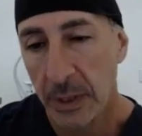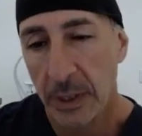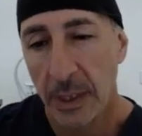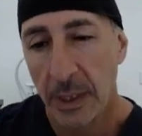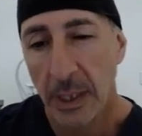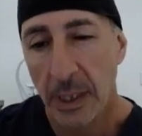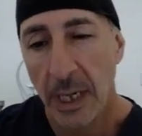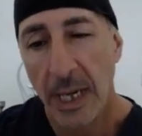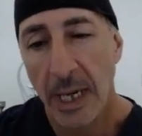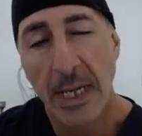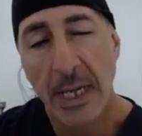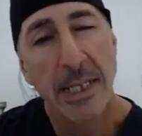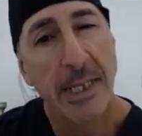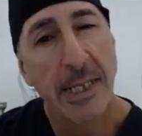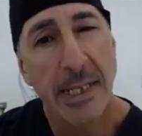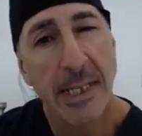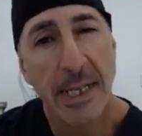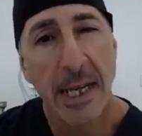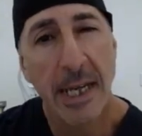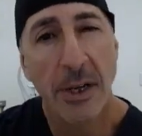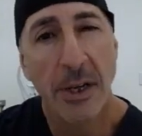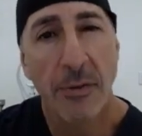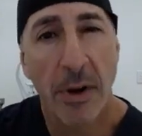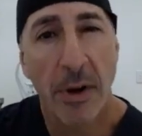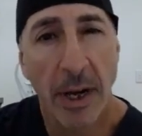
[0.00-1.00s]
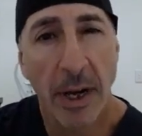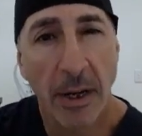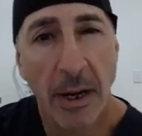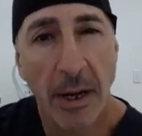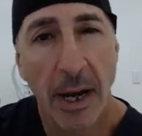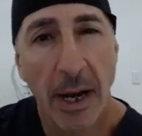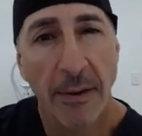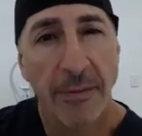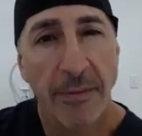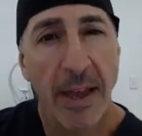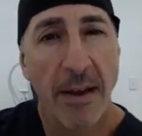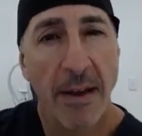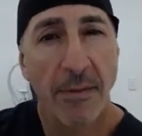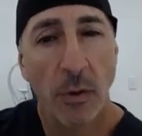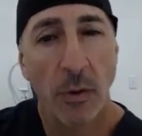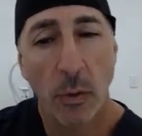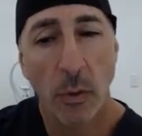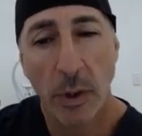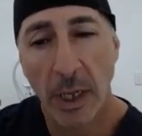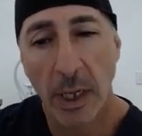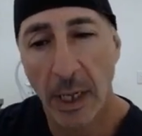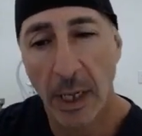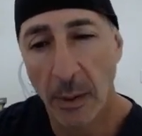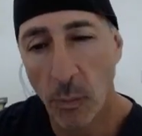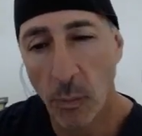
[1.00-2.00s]
here's the tear drain. If you have a look
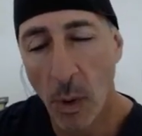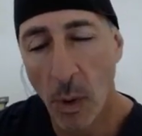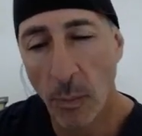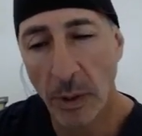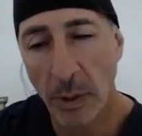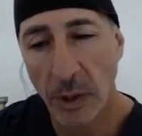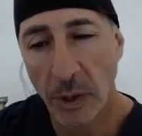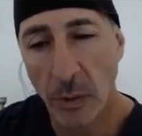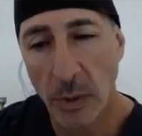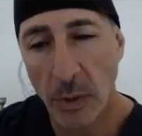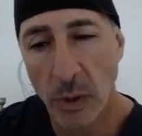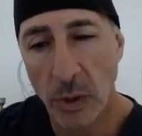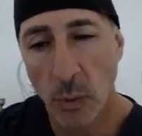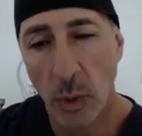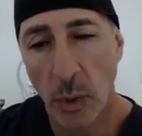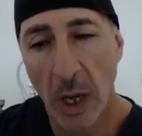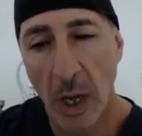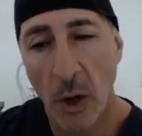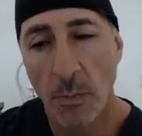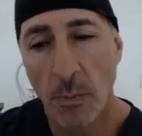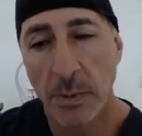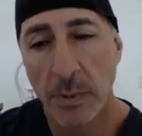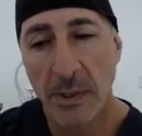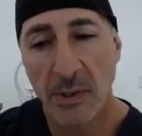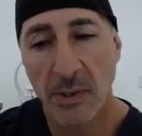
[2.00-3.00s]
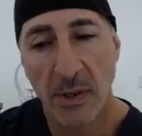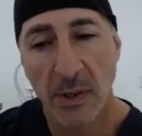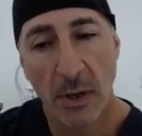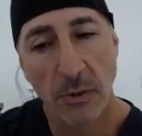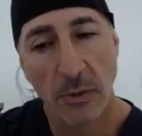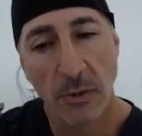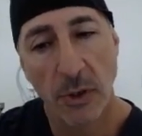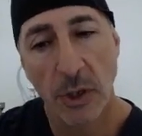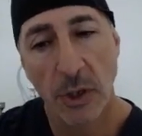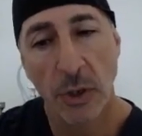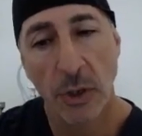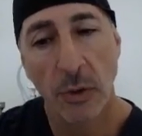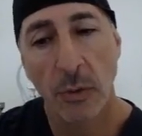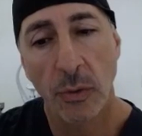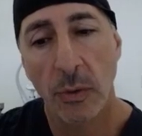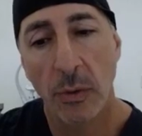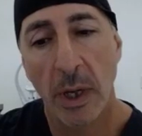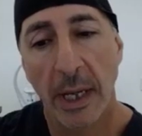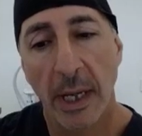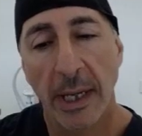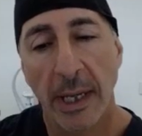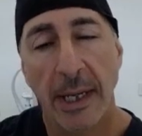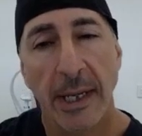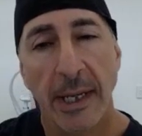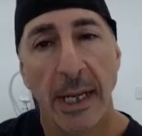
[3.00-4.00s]
here, what we do is we open zone 2
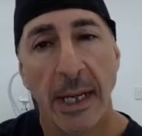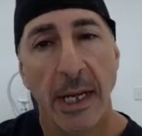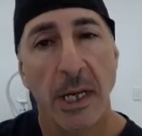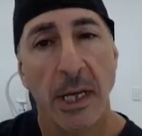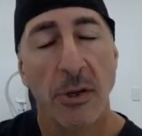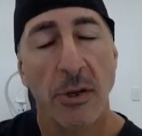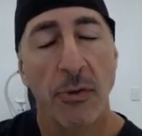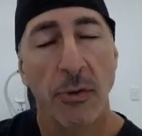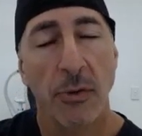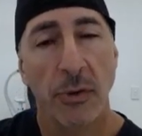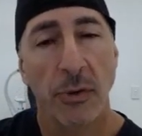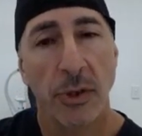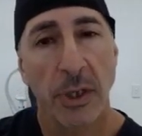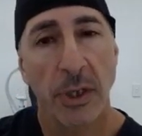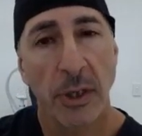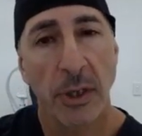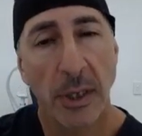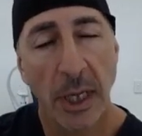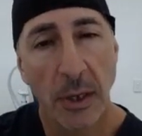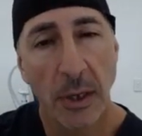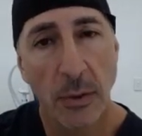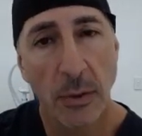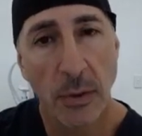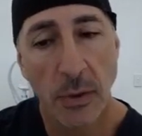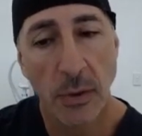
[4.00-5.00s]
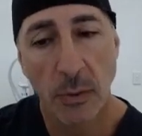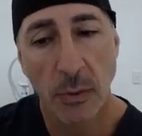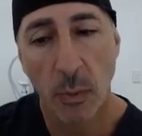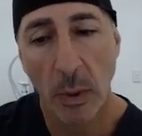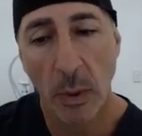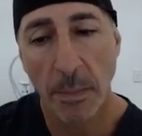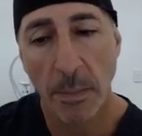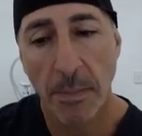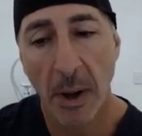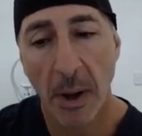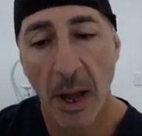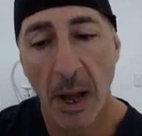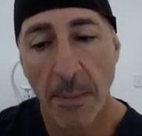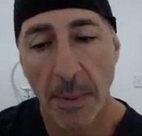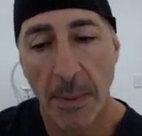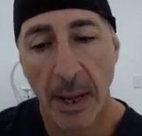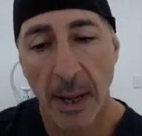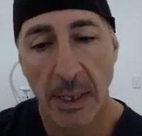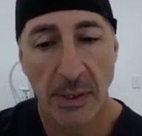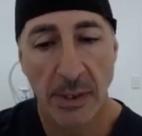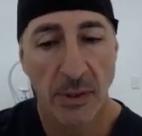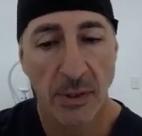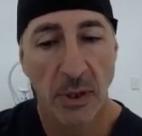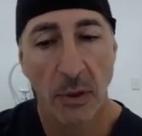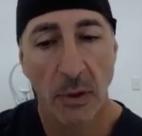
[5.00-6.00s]
and connect it to the nose. We
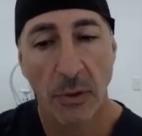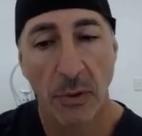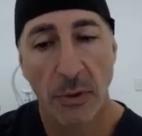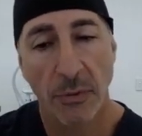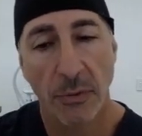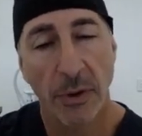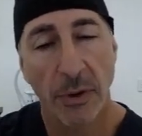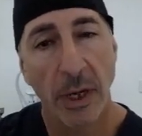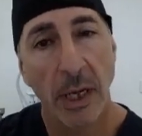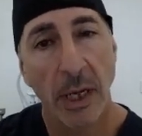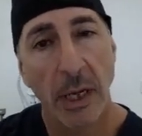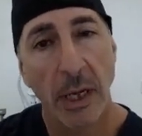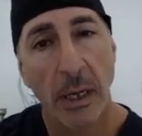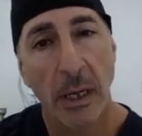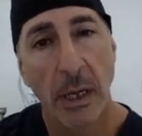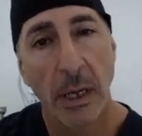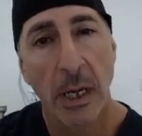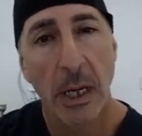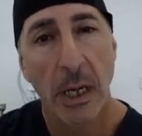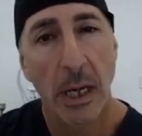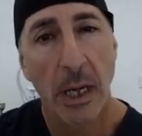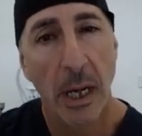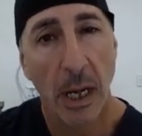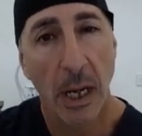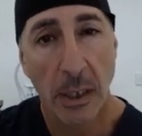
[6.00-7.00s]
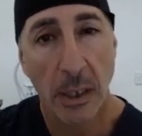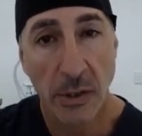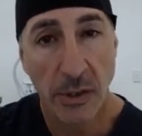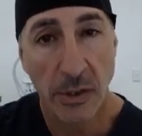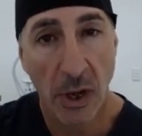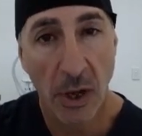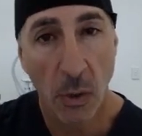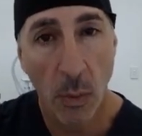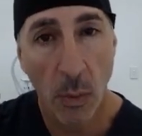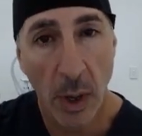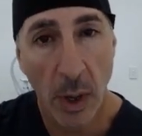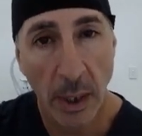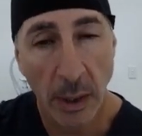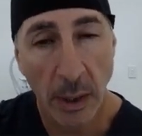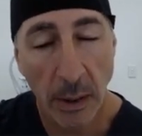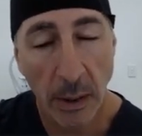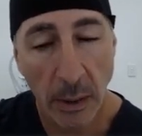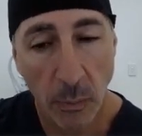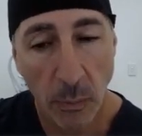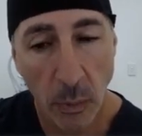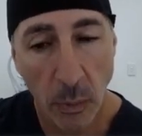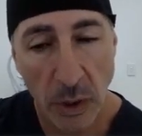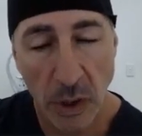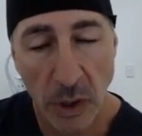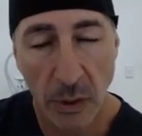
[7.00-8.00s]
bypass zone 3, and zone 1,
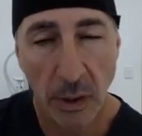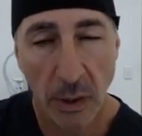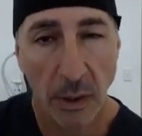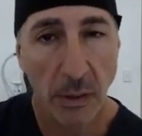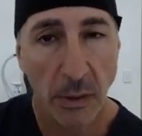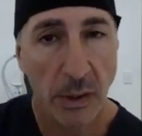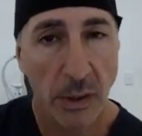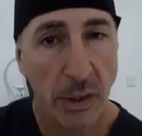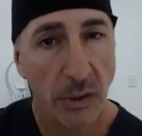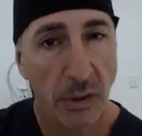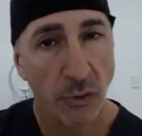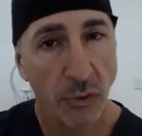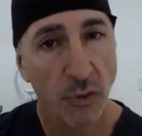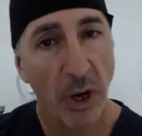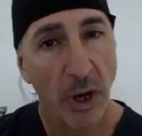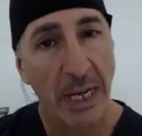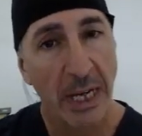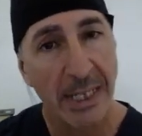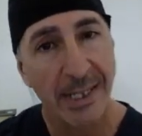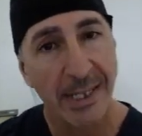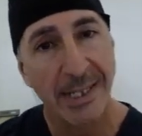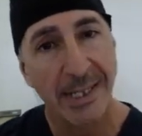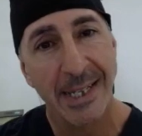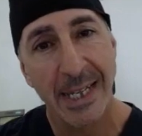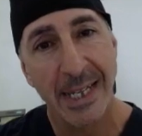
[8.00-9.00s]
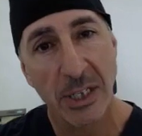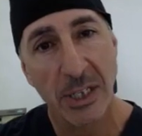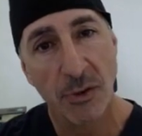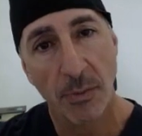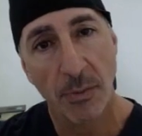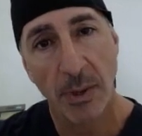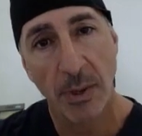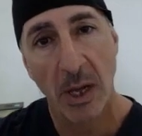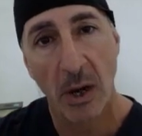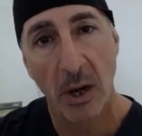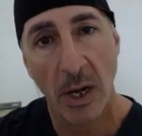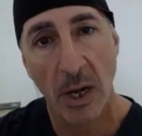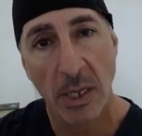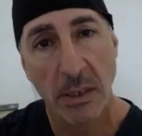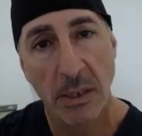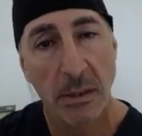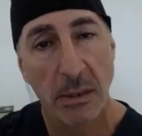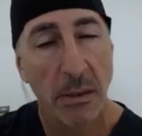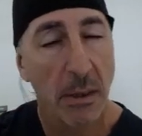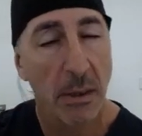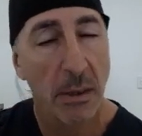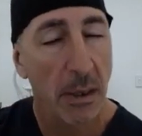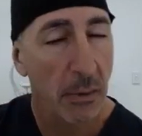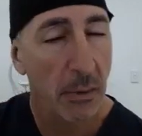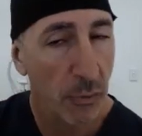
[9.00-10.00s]
which drains the tears from the eyes,
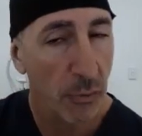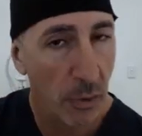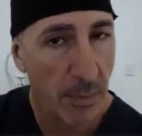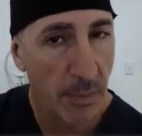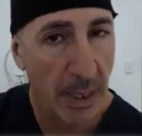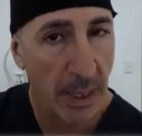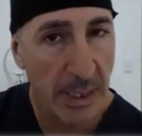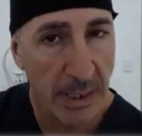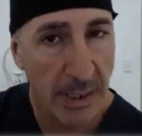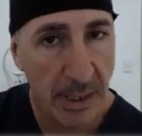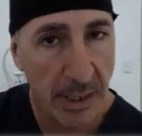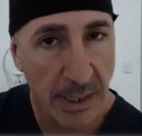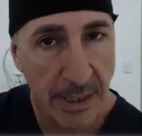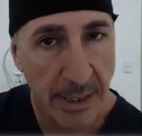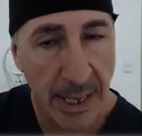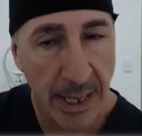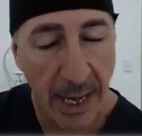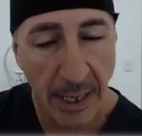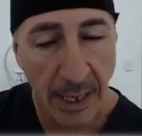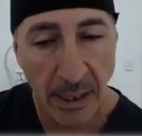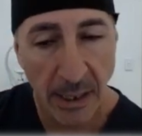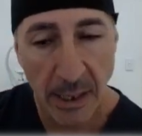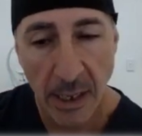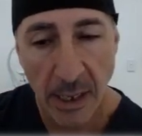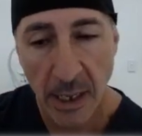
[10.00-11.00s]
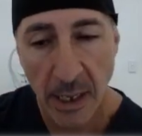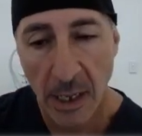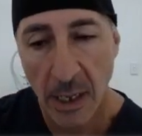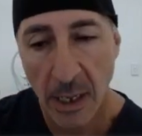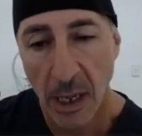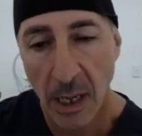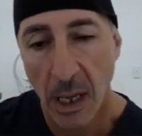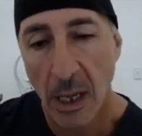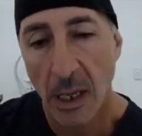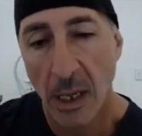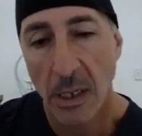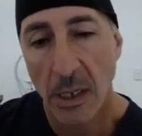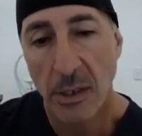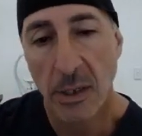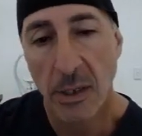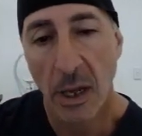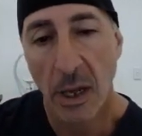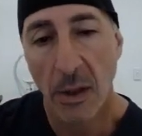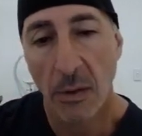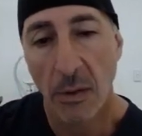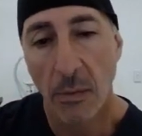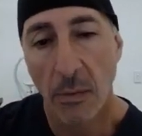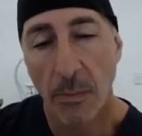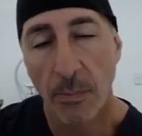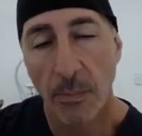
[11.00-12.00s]
remains intact.
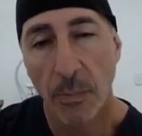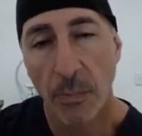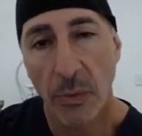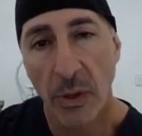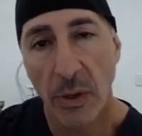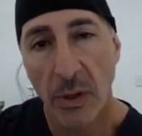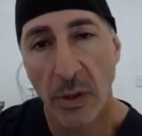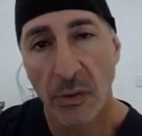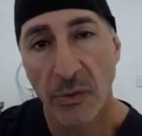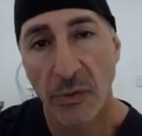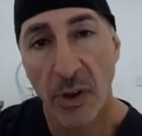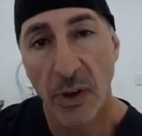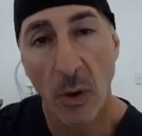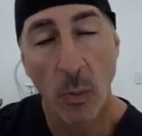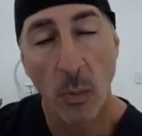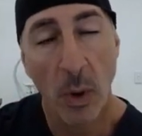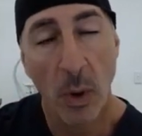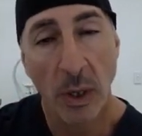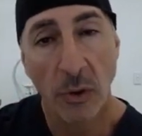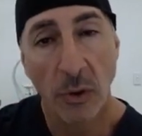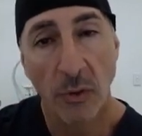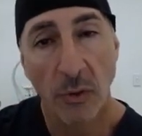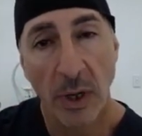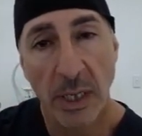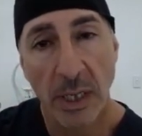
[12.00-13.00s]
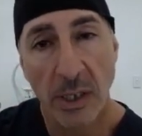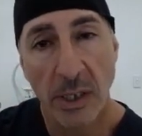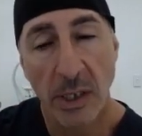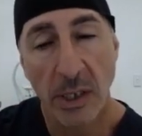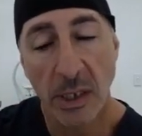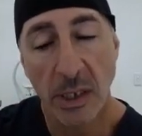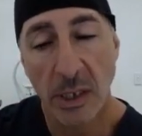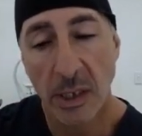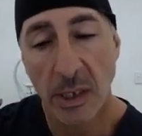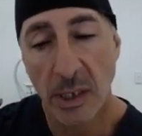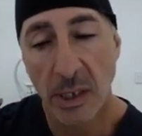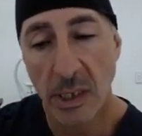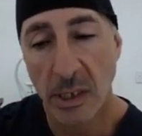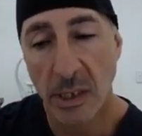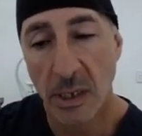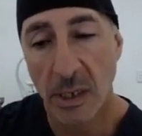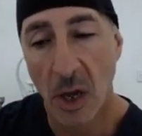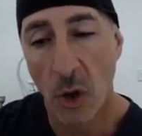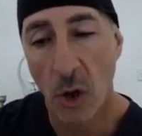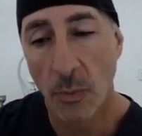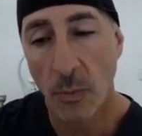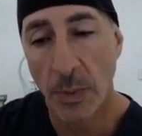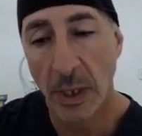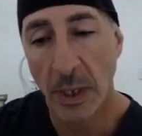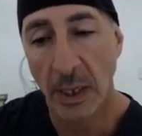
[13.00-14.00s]
So the zone 1 drains into this
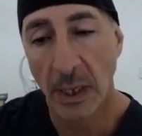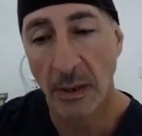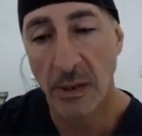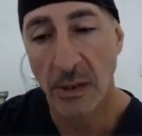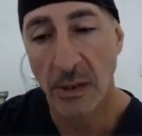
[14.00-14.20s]
opening at